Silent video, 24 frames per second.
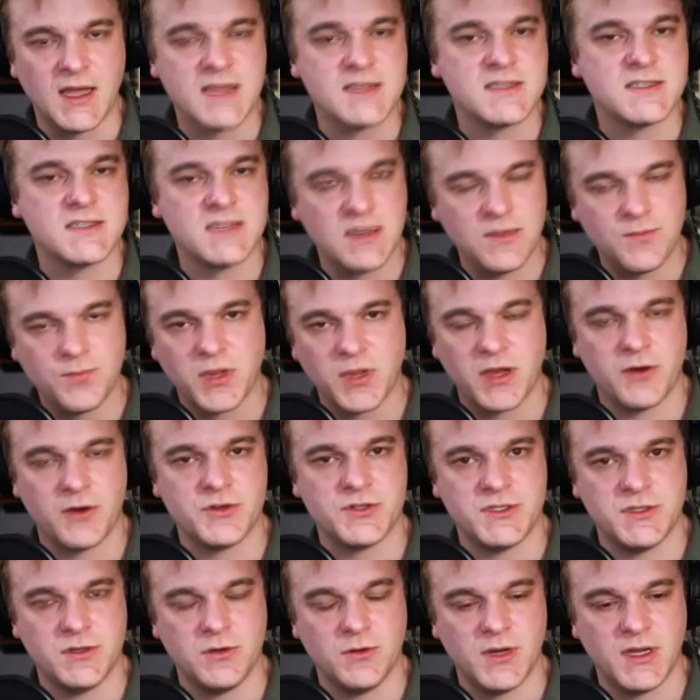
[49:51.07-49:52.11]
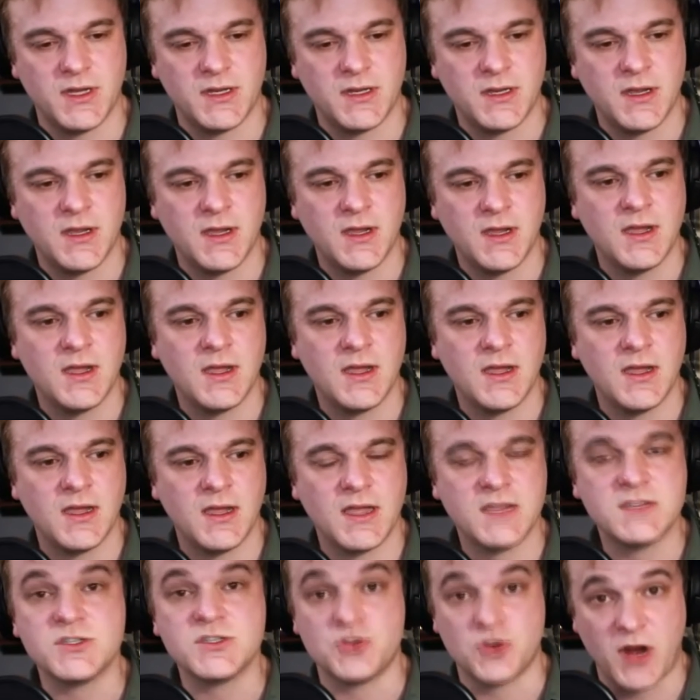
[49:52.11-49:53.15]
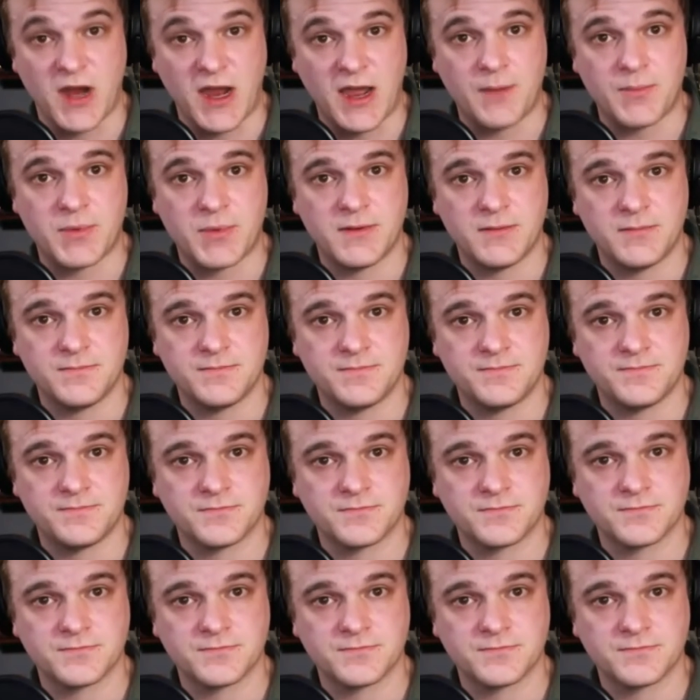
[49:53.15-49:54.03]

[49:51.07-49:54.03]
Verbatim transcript: I see yes. players do it. It's trap. Yeah.